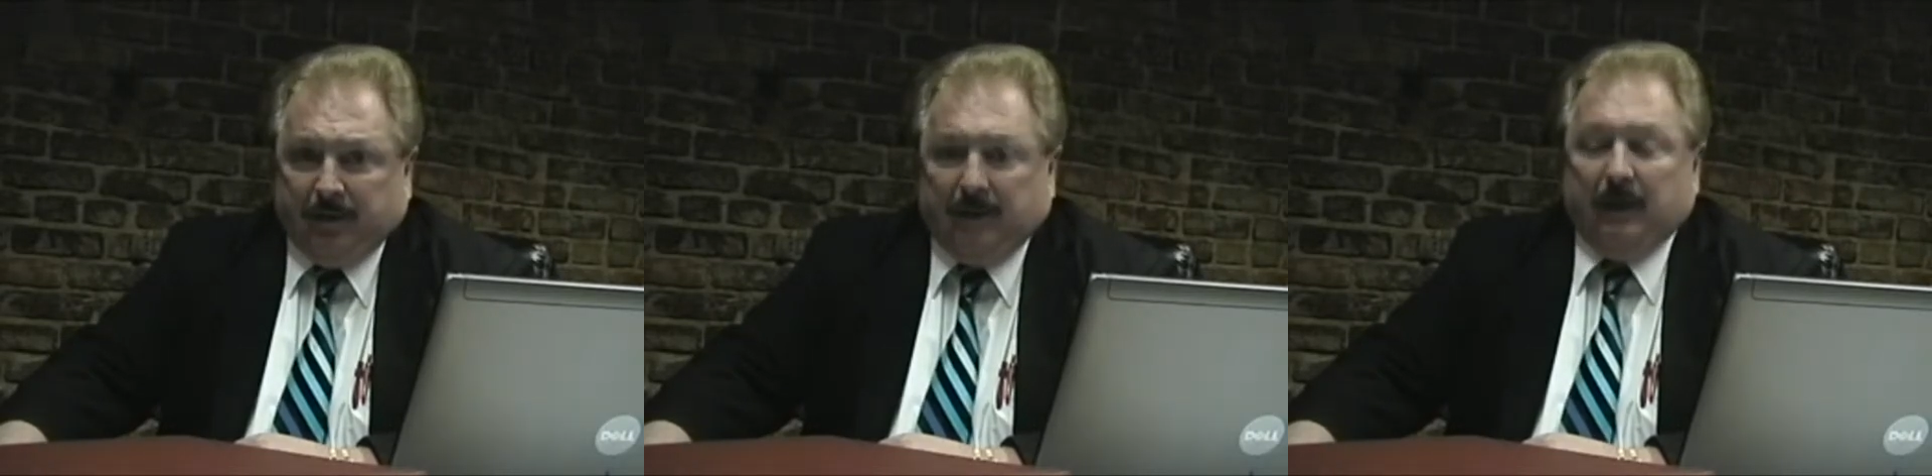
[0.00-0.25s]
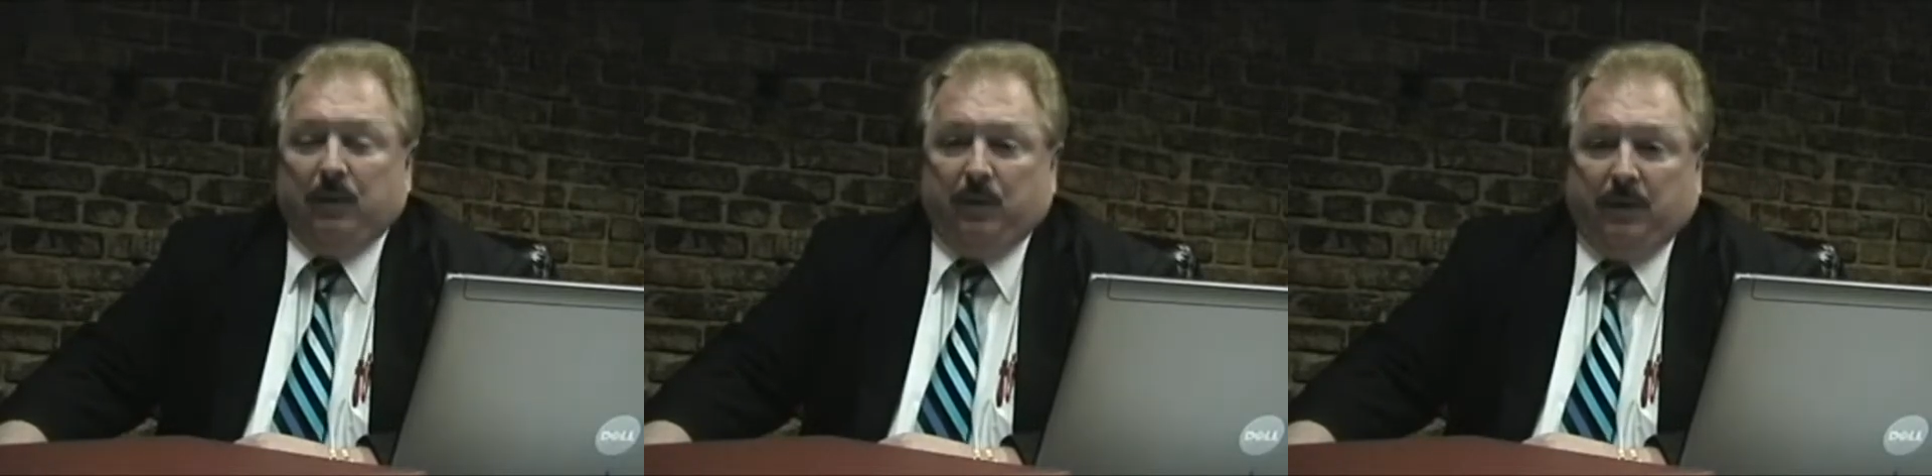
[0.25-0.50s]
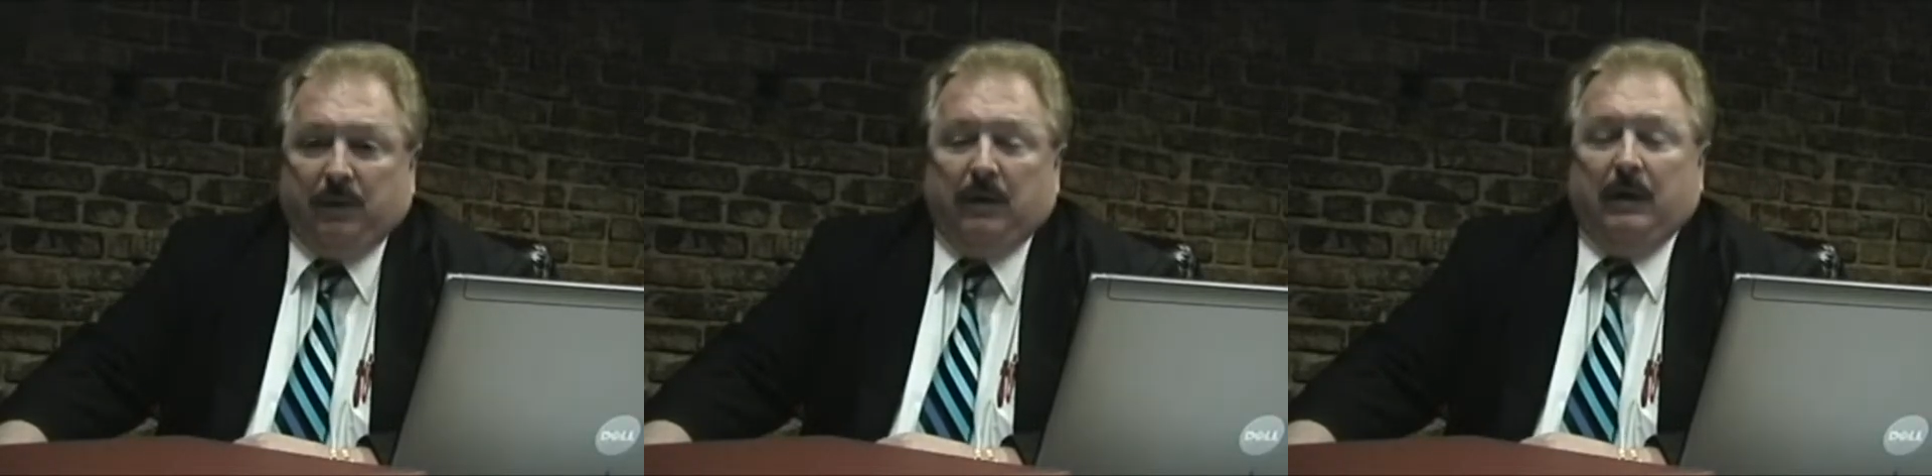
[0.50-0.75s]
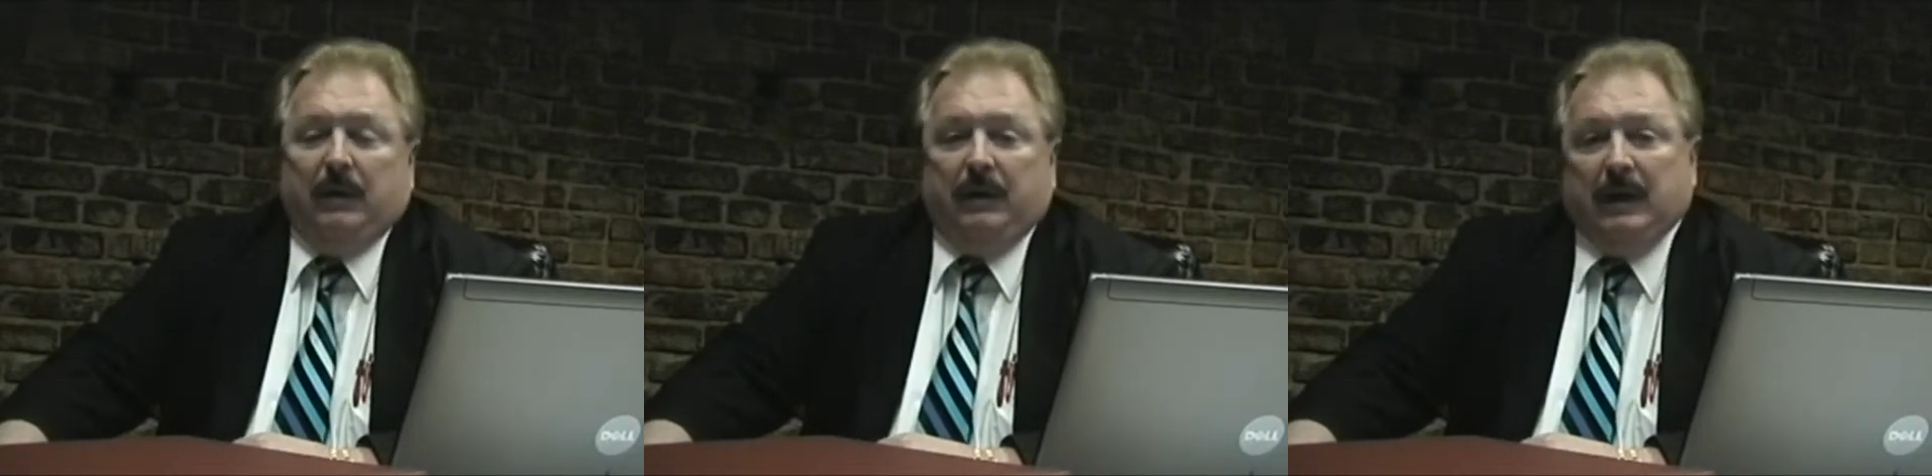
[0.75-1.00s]
I will
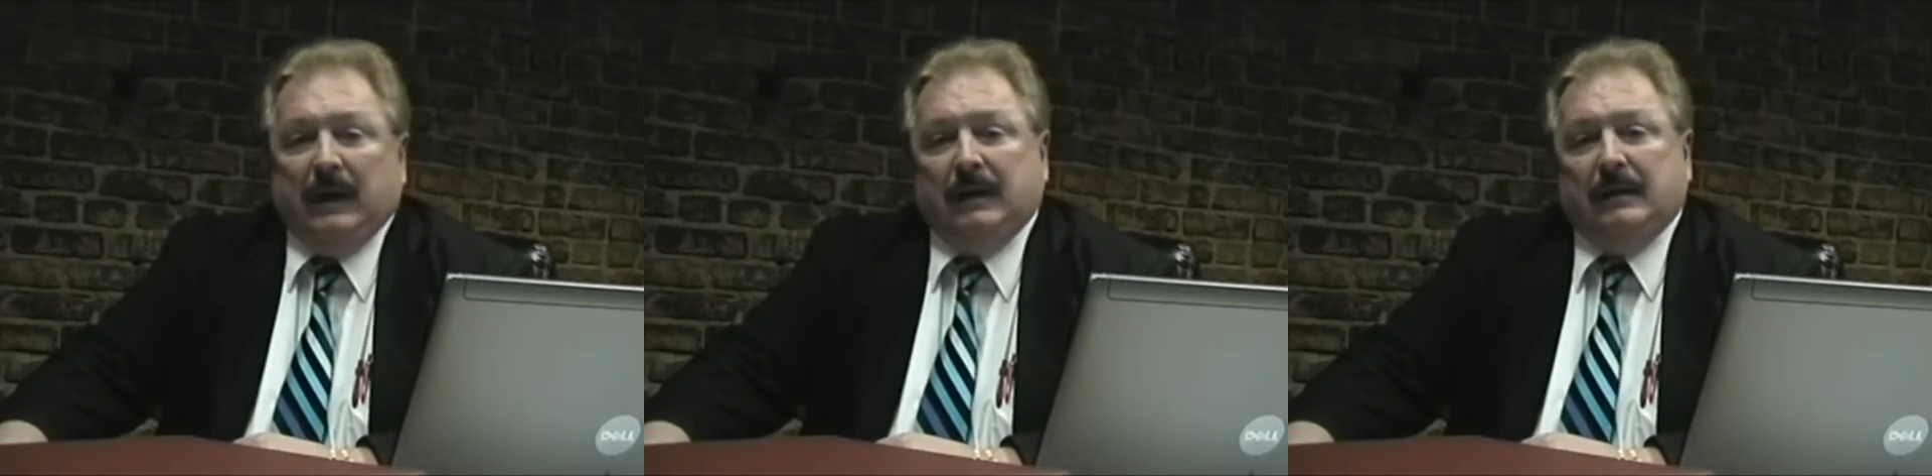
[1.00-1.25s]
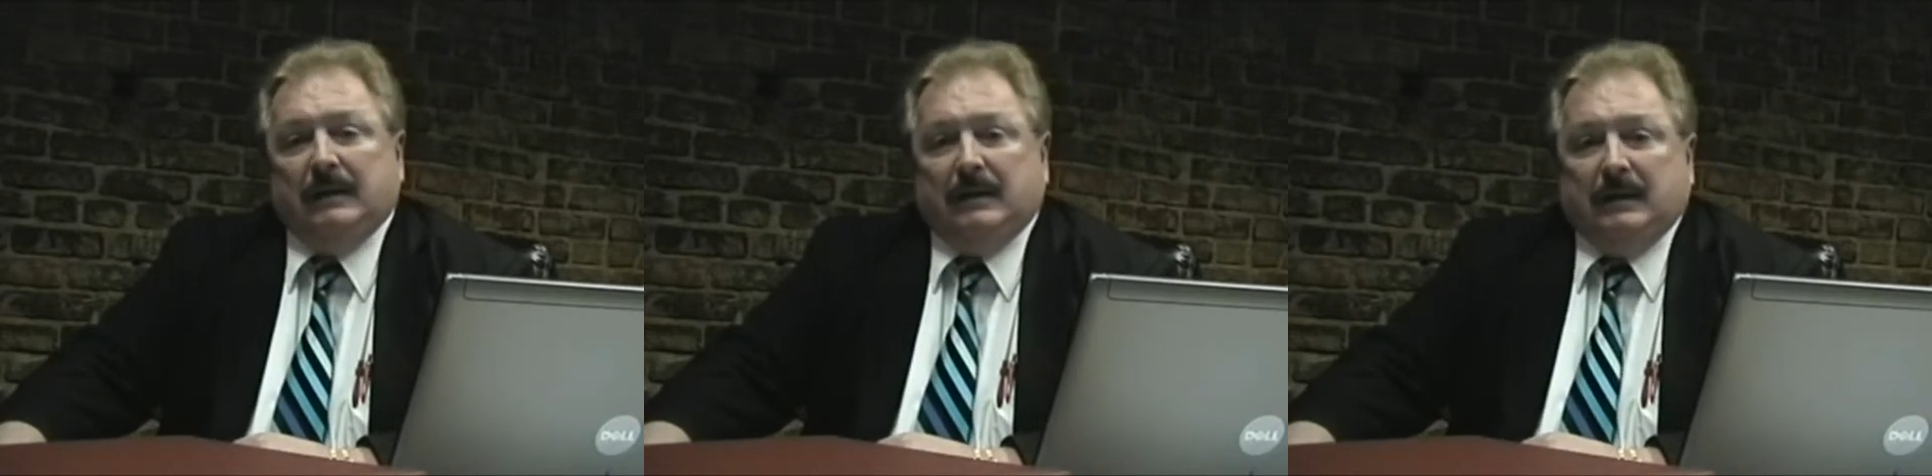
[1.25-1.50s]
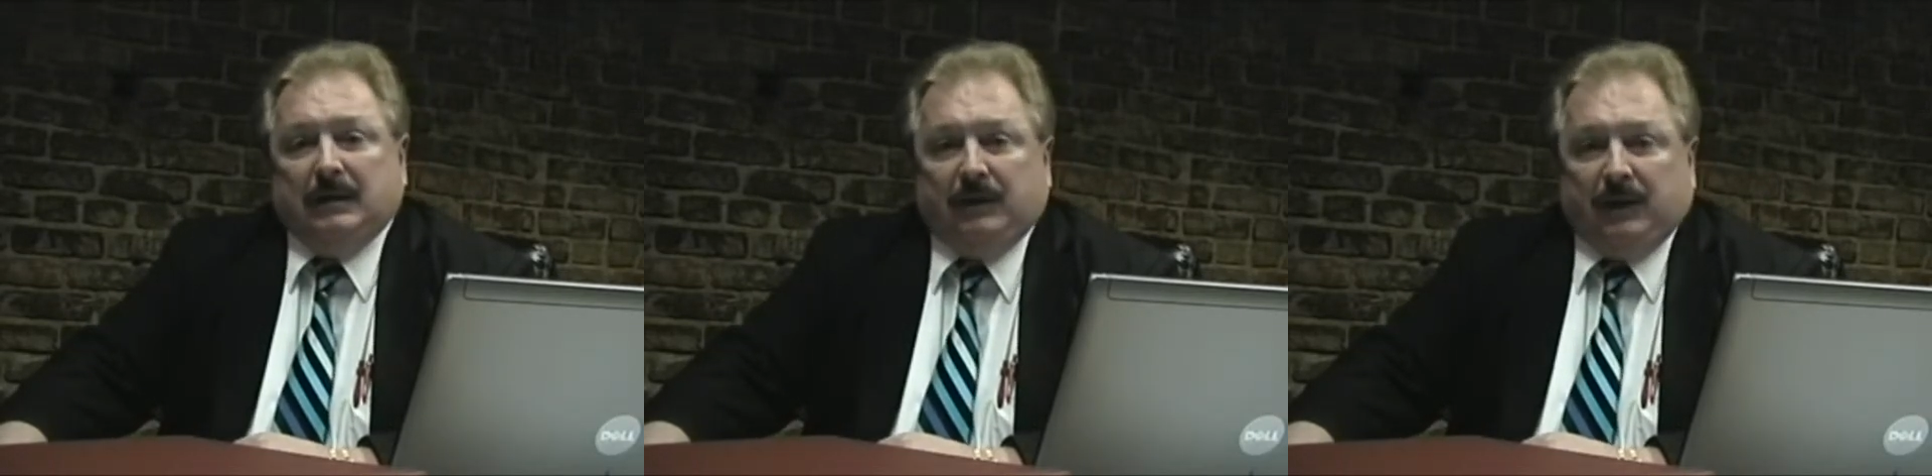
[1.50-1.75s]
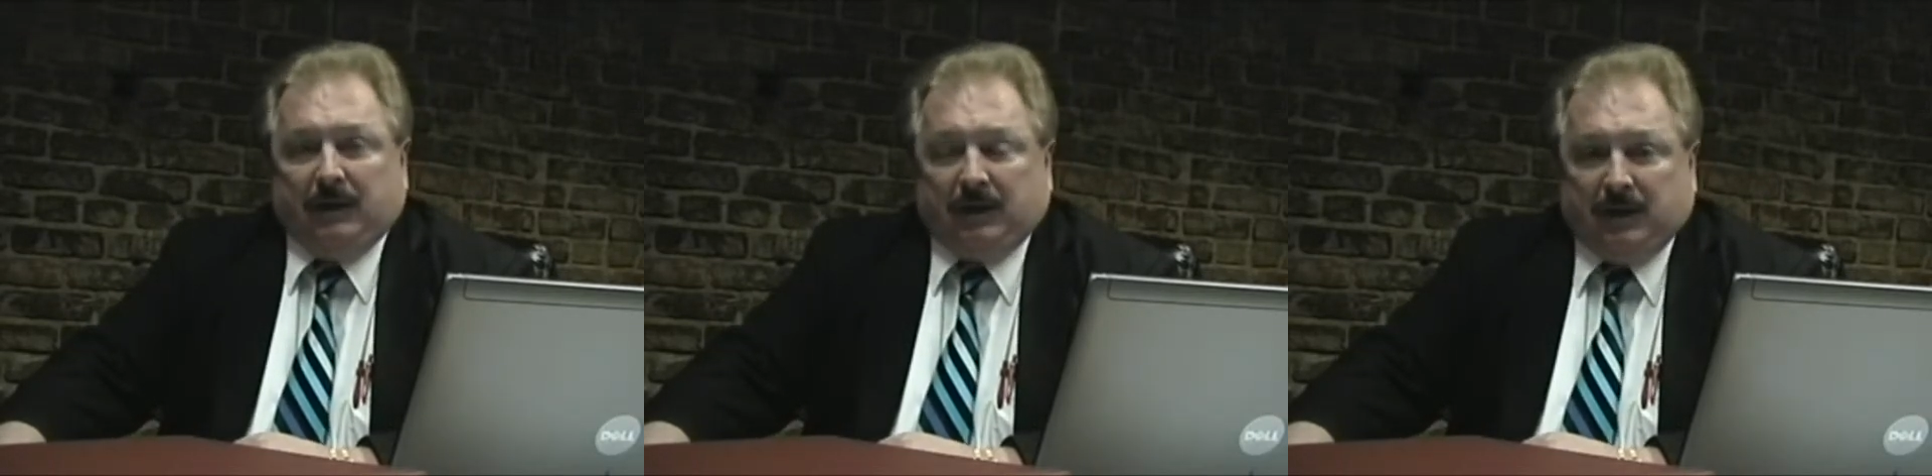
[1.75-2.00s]
not
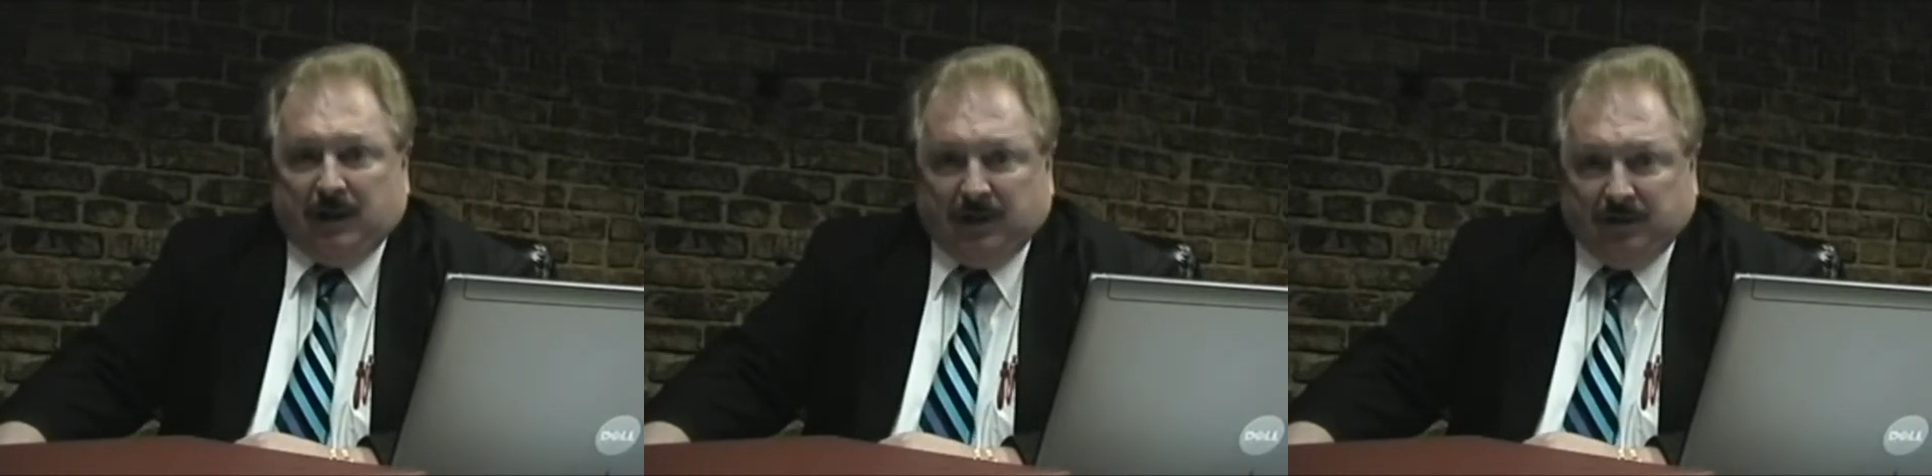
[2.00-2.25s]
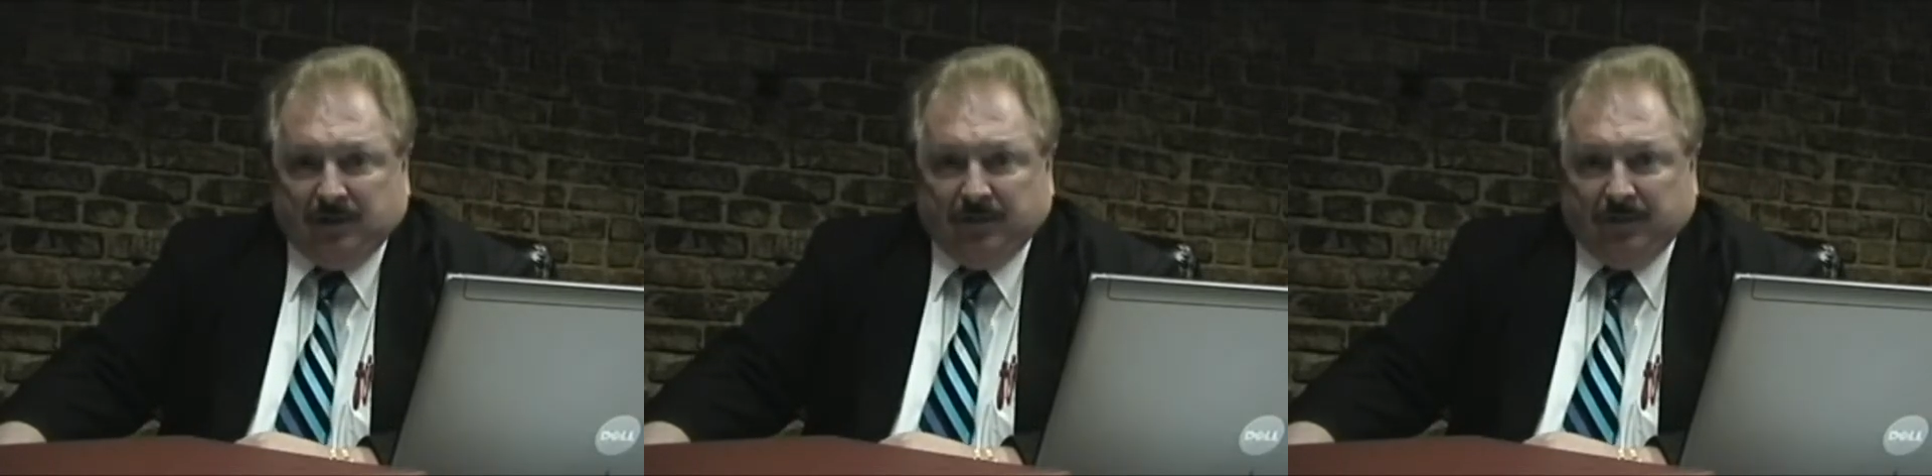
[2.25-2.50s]
take the case.